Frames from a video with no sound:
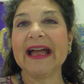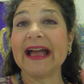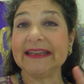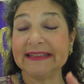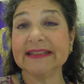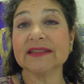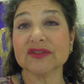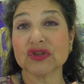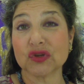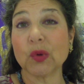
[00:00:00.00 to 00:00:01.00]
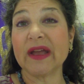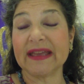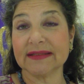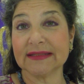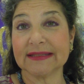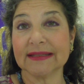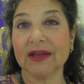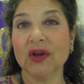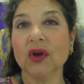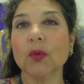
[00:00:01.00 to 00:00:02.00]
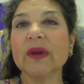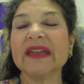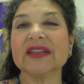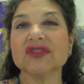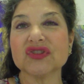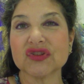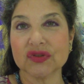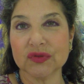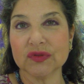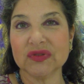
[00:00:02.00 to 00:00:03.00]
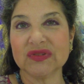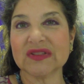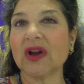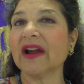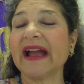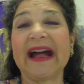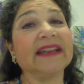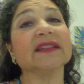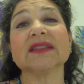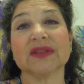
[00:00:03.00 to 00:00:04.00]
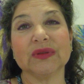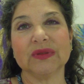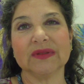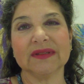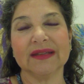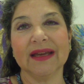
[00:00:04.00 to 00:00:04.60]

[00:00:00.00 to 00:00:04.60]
And it is a choice. We can choose our attitude